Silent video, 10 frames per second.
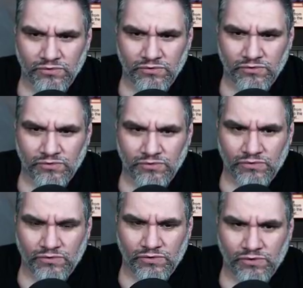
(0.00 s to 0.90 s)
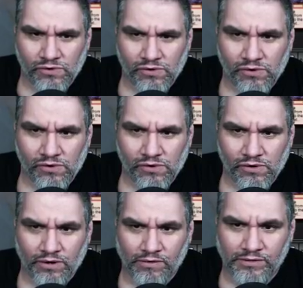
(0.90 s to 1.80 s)
defensive through the breach,
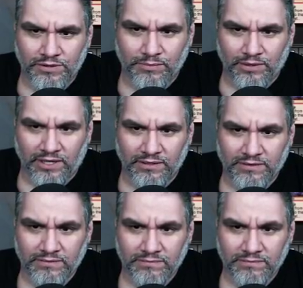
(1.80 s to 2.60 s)
Griselbrand.